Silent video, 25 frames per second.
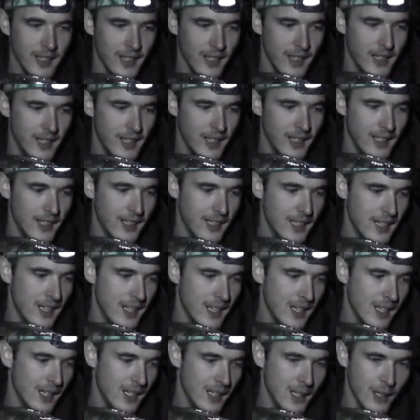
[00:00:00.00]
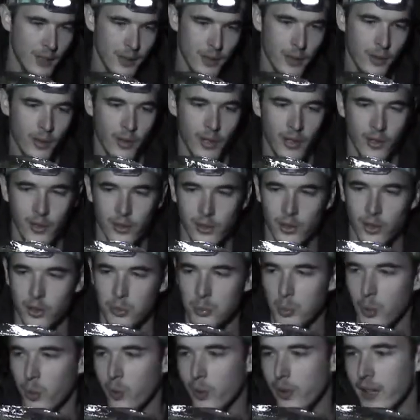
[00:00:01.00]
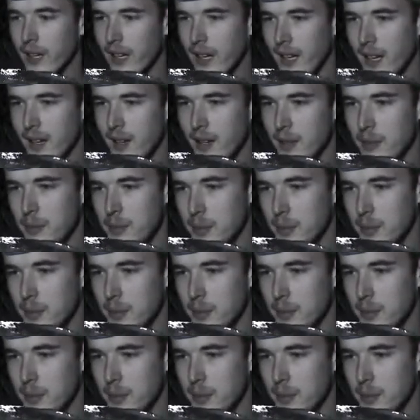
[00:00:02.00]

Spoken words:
Thought I hooked a small cat,